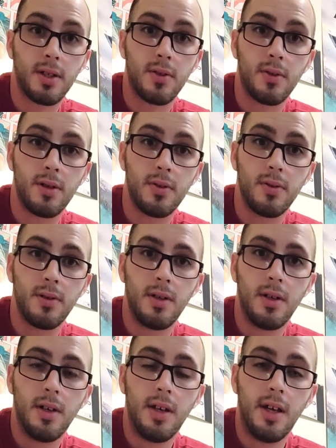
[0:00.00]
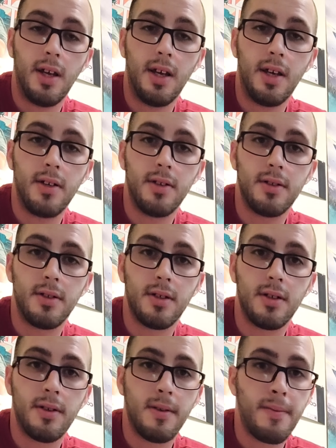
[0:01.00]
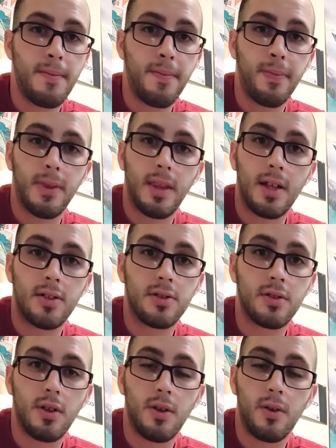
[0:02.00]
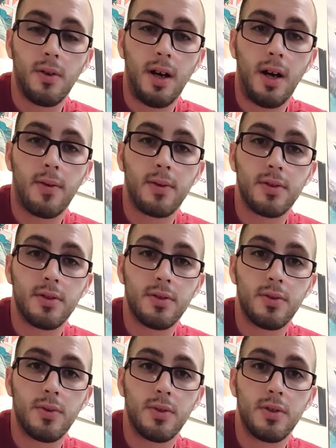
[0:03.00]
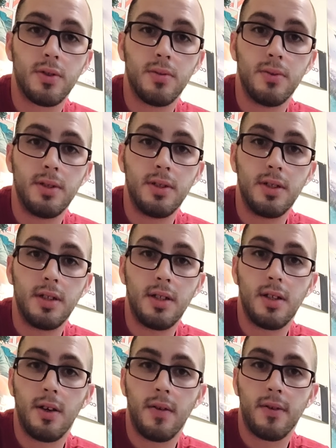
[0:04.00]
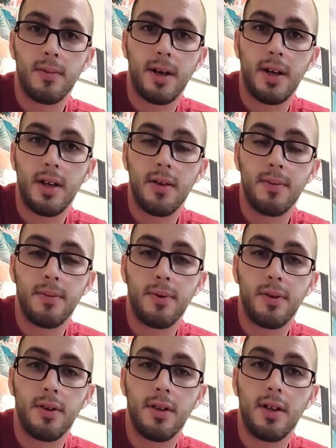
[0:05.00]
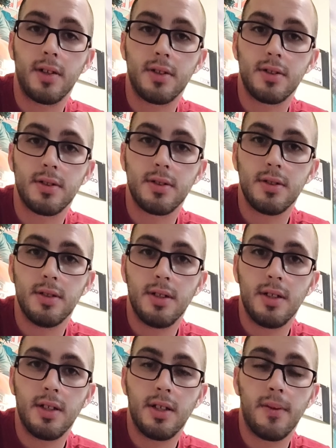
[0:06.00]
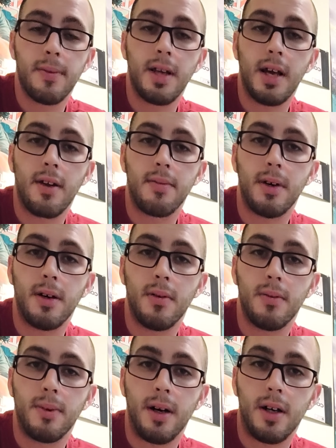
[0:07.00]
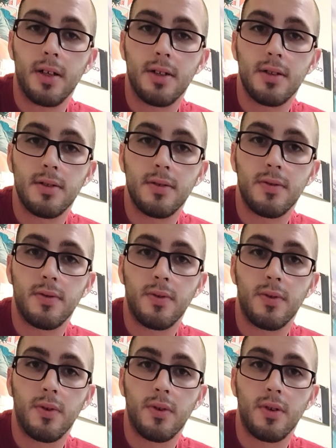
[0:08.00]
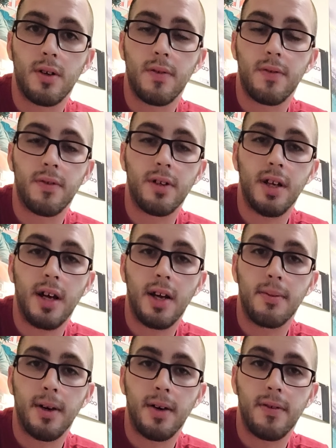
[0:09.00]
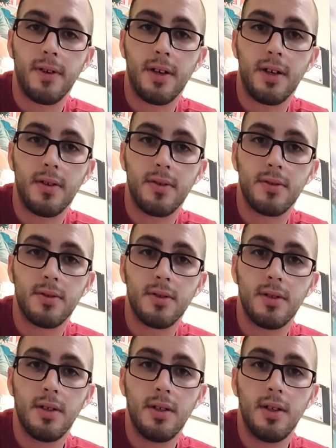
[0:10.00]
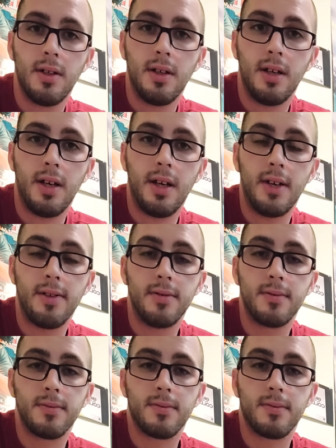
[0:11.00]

quote, and so I was going to be in over my head, plus coming out of my own pocket for a free item I found. And